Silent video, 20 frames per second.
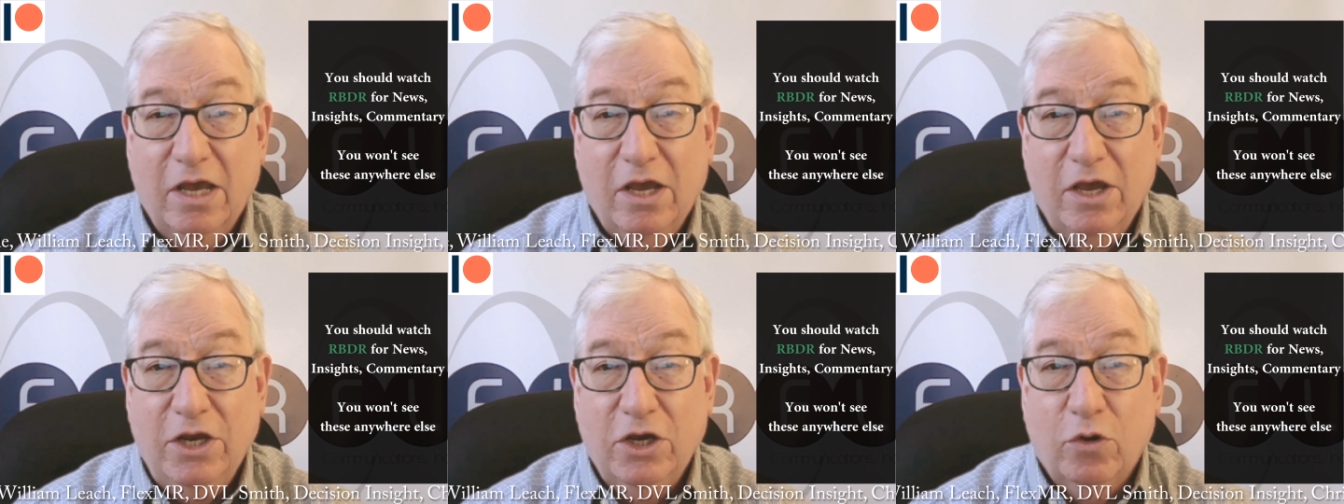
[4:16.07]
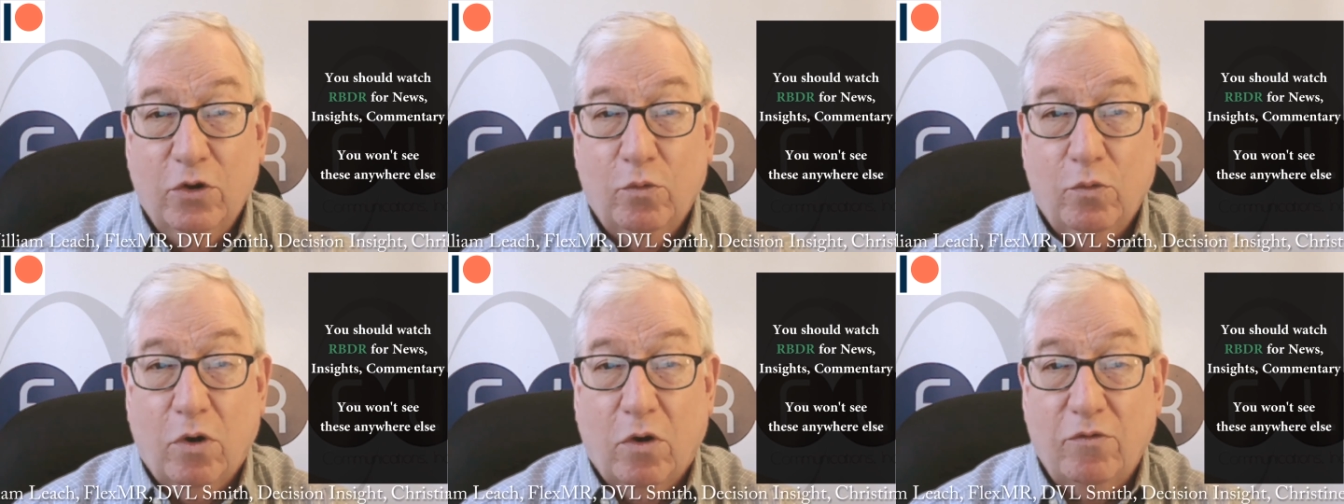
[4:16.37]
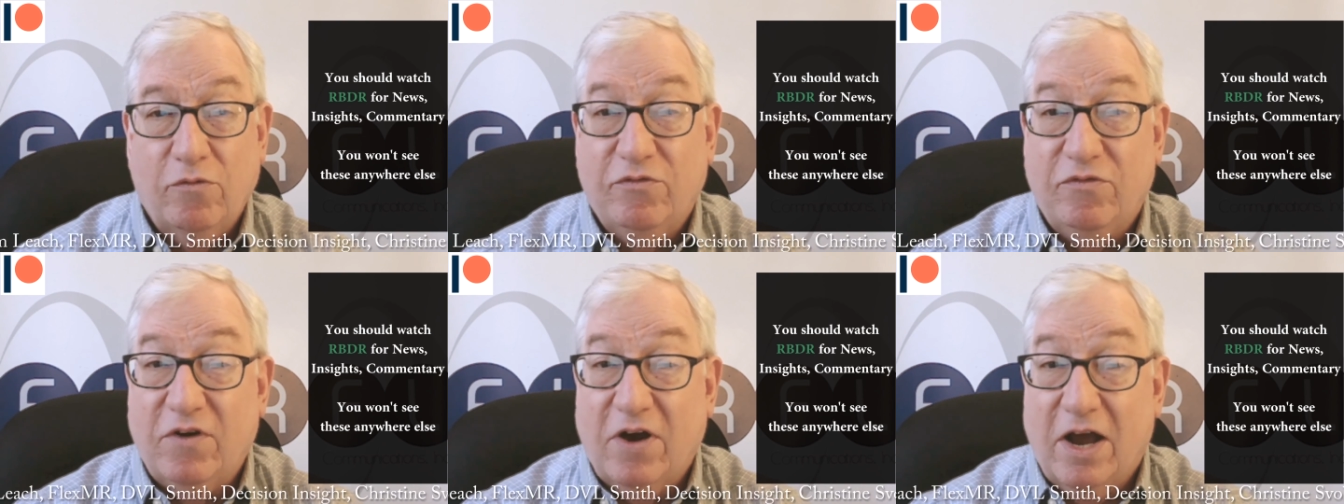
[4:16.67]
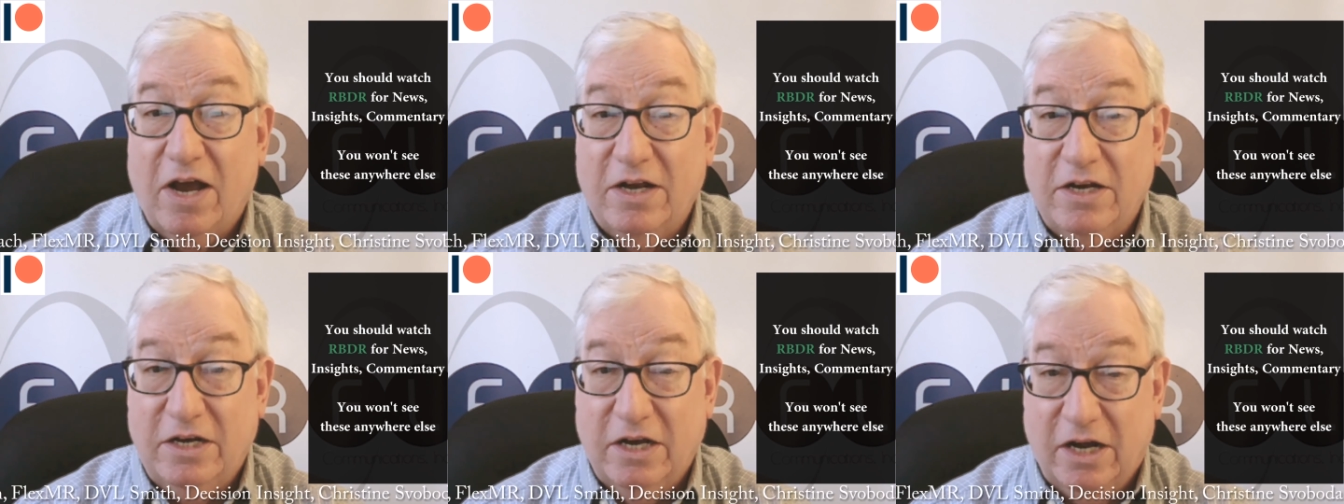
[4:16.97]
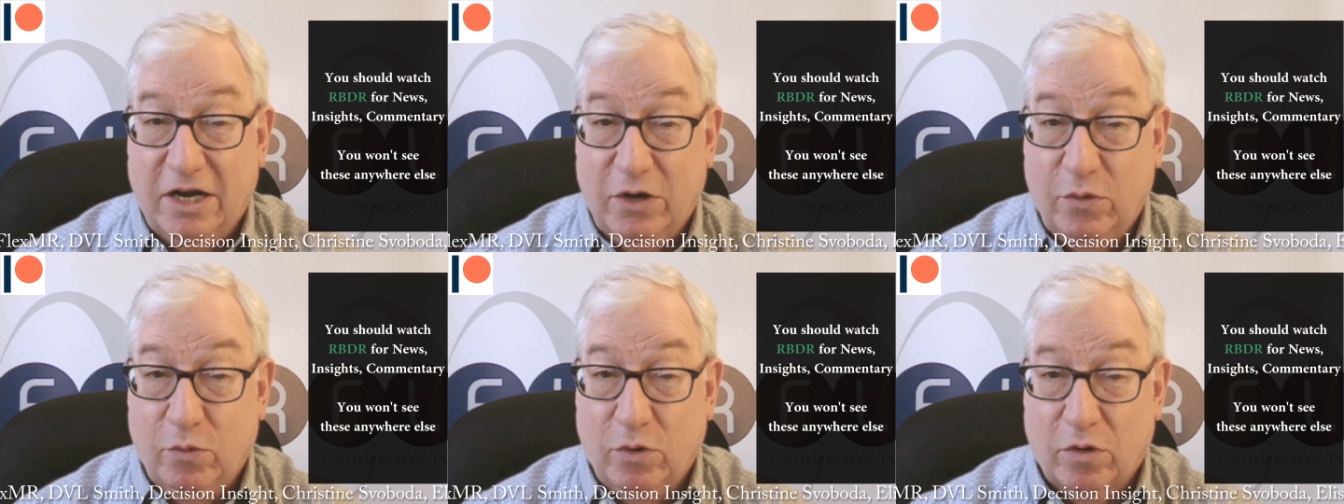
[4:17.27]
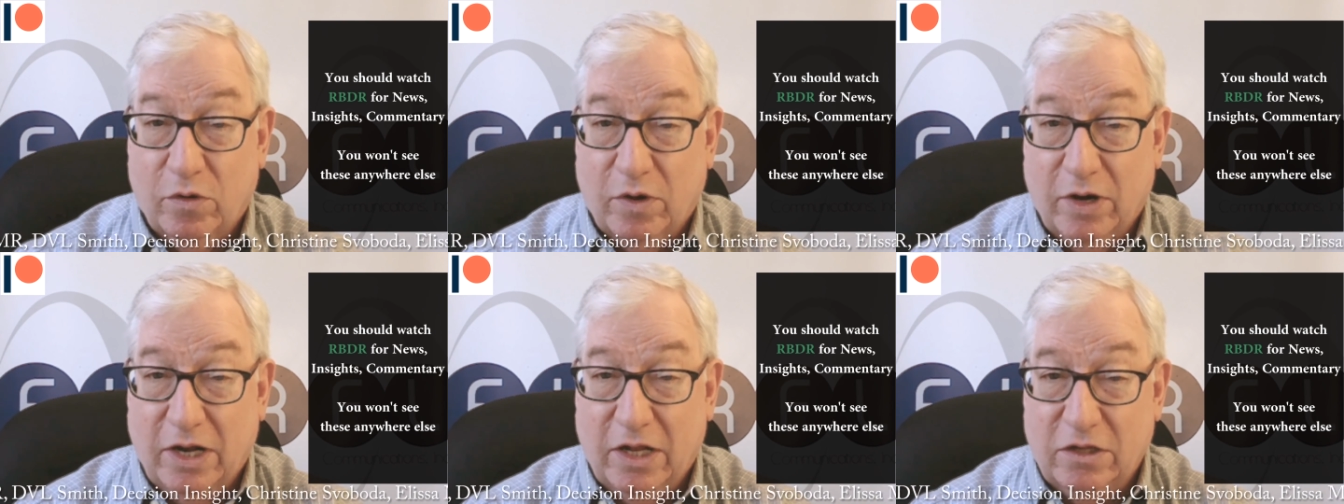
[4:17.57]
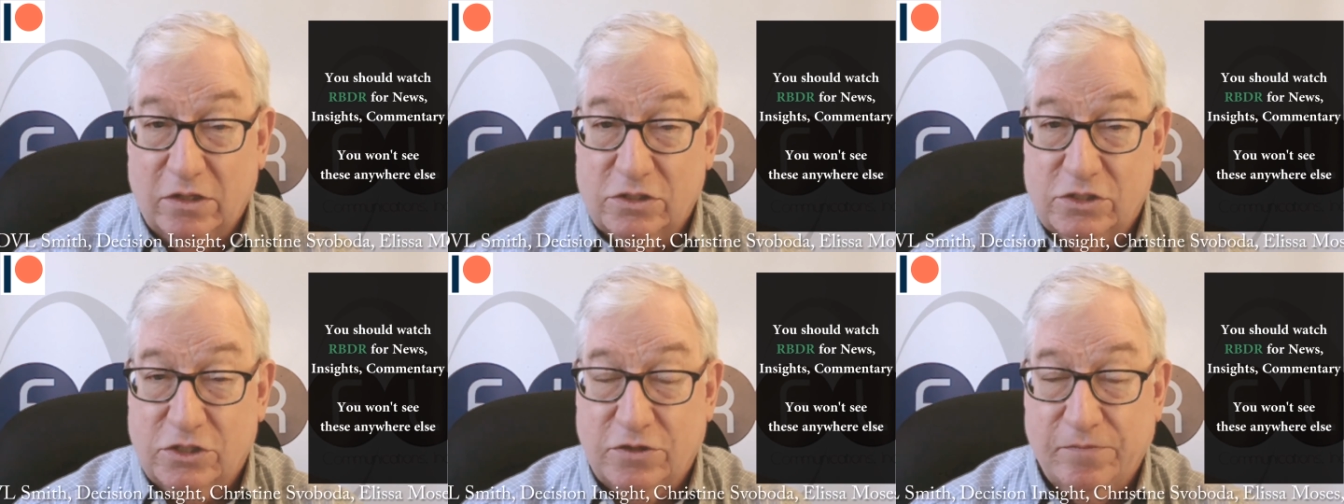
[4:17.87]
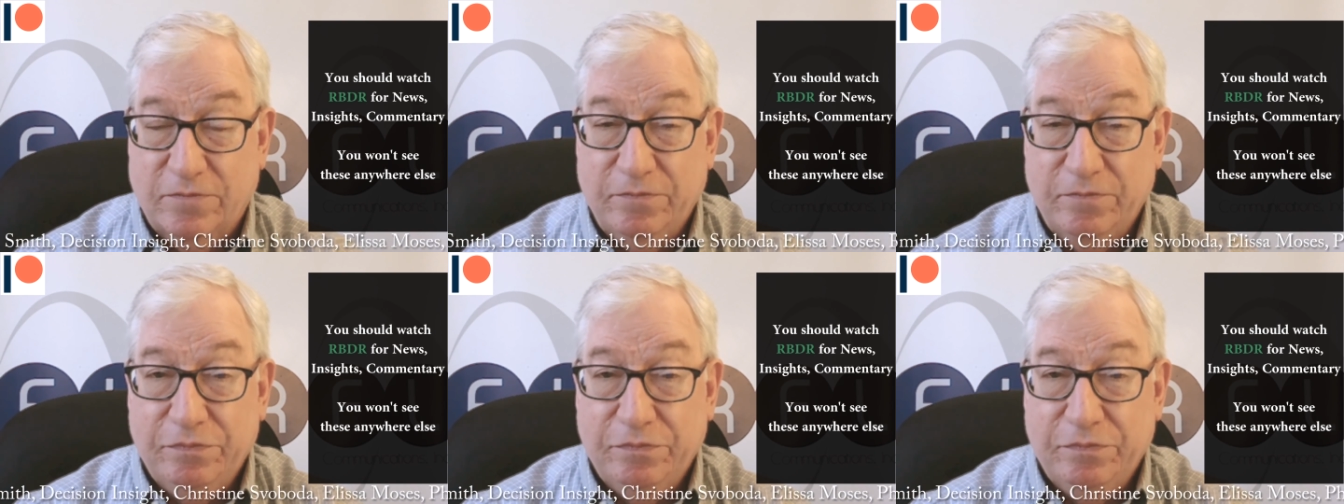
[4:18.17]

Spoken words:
you won't find anywhere else.